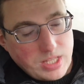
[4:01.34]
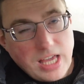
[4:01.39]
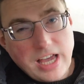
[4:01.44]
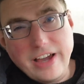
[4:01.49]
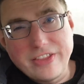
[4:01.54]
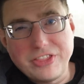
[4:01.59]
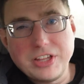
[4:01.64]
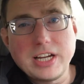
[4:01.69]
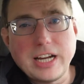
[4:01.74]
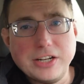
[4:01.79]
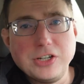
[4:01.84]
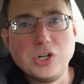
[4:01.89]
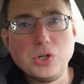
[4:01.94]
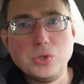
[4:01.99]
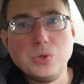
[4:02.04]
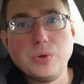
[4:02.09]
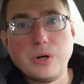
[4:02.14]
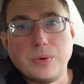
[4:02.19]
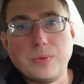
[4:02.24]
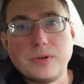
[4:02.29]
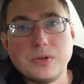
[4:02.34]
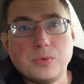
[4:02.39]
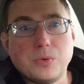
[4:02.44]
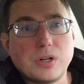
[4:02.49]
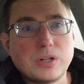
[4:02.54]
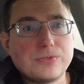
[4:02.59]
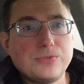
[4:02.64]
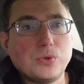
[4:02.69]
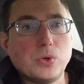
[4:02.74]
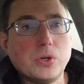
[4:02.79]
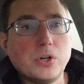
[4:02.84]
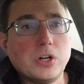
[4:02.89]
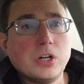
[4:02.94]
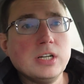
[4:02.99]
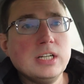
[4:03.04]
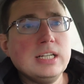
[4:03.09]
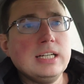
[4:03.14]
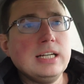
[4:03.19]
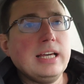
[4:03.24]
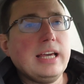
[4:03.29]
I think I know who I want to work for,
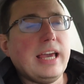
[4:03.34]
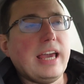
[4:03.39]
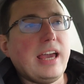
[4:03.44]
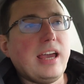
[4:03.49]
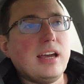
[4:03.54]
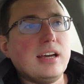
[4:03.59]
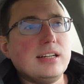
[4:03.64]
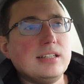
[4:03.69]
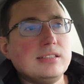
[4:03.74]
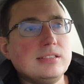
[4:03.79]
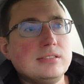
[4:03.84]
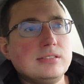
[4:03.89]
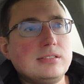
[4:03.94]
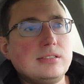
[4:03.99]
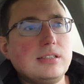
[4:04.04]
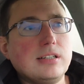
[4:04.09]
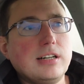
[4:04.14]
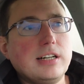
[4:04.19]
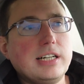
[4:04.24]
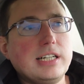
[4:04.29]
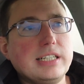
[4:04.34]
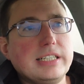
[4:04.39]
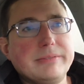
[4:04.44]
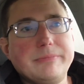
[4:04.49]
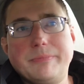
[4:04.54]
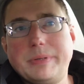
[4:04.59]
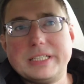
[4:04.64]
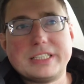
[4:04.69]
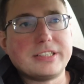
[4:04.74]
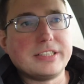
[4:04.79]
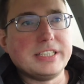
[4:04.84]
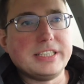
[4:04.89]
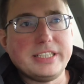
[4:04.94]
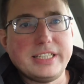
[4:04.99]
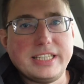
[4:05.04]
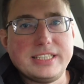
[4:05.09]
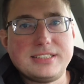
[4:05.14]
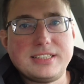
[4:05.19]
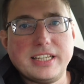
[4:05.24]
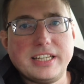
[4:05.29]
and basically
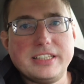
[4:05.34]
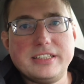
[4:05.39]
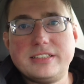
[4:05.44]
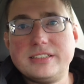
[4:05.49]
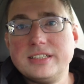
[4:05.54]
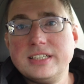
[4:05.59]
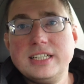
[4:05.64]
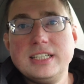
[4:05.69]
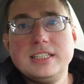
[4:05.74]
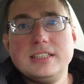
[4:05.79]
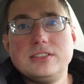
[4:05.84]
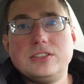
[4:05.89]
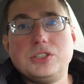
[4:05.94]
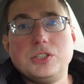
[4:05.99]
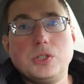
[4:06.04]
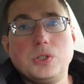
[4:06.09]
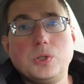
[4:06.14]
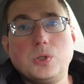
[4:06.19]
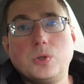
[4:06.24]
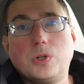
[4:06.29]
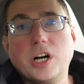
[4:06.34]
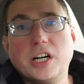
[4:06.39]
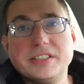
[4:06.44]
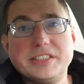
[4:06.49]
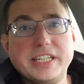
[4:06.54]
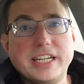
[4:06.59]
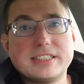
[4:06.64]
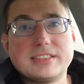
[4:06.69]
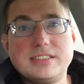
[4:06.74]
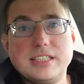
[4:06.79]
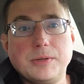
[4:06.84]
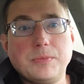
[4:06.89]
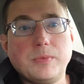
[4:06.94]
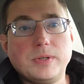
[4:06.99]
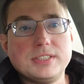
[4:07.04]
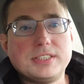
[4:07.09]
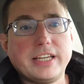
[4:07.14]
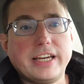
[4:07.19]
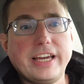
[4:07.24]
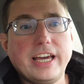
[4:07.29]
they said to contact them
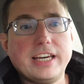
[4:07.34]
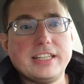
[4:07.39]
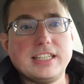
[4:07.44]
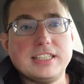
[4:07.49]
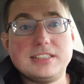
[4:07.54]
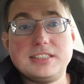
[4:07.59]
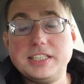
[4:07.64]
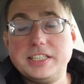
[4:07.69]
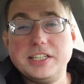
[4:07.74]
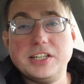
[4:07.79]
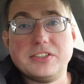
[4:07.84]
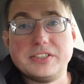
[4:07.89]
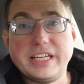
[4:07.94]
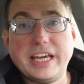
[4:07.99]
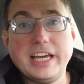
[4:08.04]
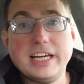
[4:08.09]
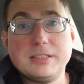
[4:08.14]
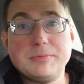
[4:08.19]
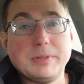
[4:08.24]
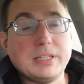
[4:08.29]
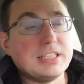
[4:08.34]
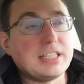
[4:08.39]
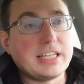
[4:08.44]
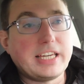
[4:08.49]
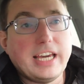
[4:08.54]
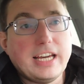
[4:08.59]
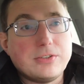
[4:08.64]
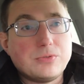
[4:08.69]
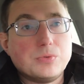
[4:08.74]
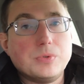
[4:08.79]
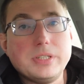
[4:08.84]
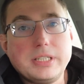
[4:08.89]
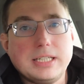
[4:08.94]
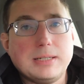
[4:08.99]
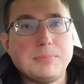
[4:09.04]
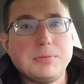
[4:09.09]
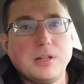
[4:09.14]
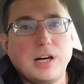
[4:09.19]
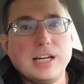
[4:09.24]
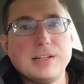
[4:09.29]
once I had that CDL in hand, because I can't really
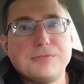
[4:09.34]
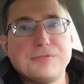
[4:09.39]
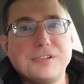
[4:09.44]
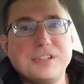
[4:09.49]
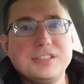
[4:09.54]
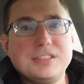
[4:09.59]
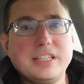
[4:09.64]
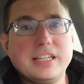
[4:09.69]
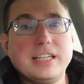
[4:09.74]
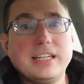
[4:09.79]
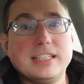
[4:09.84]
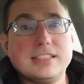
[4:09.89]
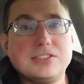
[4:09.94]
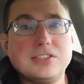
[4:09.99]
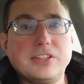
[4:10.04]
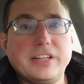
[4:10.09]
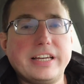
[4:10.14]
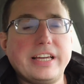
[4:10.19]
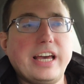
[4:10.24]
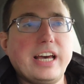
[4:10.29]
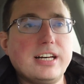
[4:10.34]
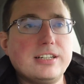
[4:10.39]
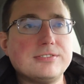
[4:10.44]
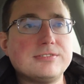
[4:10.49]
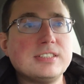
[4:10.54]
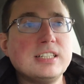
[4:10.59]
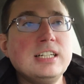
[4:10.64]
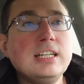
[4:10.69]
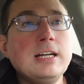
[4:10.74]
apply for anything until I have